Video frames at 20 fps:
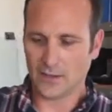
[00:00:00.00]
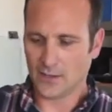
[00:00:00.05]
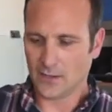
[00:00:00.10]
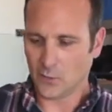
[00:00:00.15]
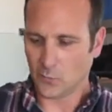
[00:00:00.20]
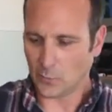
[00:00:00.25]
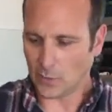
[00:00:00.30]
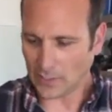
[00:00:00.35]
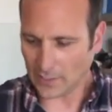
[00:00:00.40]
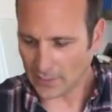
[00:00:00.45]

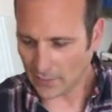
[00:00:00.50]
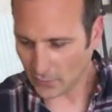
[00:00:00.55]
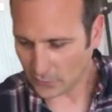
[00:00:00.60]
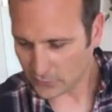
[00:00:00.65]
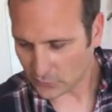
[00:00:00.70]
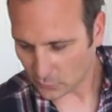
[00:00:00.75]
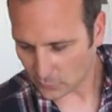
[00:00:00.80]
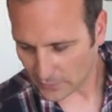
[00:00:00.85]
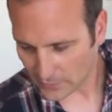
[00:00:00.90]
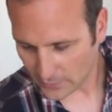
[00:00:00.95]
Well, I
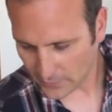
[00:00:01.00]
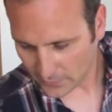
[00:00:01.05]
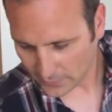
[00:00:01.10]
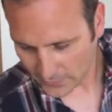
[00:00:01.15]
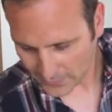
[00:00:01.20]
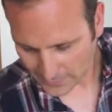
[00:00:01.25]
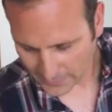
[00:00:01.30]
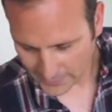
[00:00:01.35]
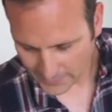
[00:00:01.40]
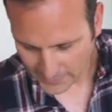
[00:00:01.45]
looked around
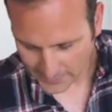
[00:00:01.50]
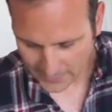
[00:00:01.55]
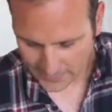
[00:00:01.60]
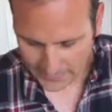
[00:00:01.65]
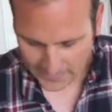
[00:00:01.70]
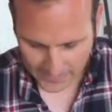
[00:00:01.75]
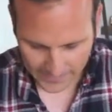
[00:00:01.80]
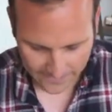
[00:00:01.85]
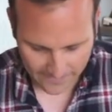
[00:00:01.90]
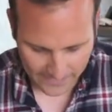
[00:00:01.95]

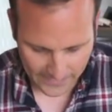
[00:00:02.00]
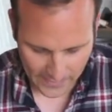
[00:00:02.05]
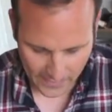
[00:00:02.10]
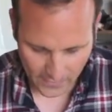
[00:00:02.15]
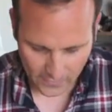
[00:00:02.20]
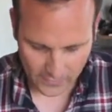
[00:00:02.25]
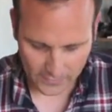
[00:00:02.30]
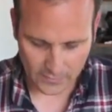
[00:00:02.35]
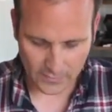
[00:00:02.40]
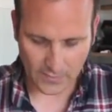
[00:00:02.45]
and I
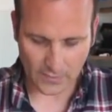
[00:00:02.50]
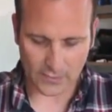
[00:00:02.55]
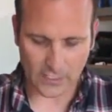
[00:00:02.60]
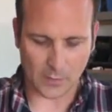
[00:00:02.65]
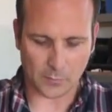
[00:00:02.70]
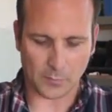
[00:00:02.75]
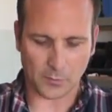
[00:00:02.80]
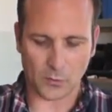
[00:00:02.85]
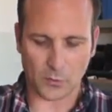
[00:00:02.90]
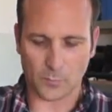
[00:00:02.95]
found a
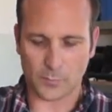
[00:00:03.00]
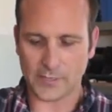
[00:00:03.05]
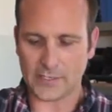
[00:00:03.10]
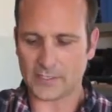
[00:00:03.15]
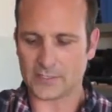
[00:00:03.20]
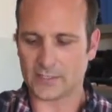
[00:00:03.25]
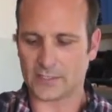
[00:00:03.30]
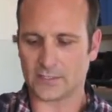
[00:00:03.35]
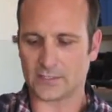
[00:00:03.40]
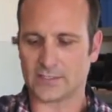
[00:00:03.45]
couple
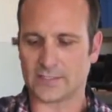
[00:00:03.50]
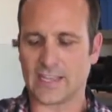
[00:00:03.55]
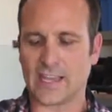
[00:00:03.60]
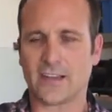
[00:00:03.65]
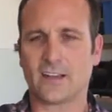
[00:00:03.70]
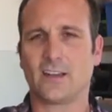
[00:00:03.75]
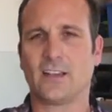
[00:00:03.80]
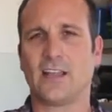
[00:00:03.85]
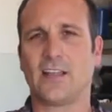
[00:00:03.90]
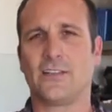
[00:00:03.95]
pieces of
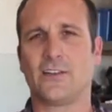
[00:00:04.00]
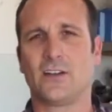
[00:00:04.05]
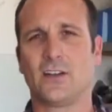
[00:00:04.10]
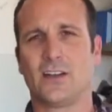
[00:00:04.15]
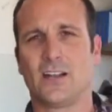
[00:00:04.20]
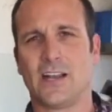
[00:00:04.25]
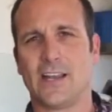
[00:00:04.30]
saddle leather.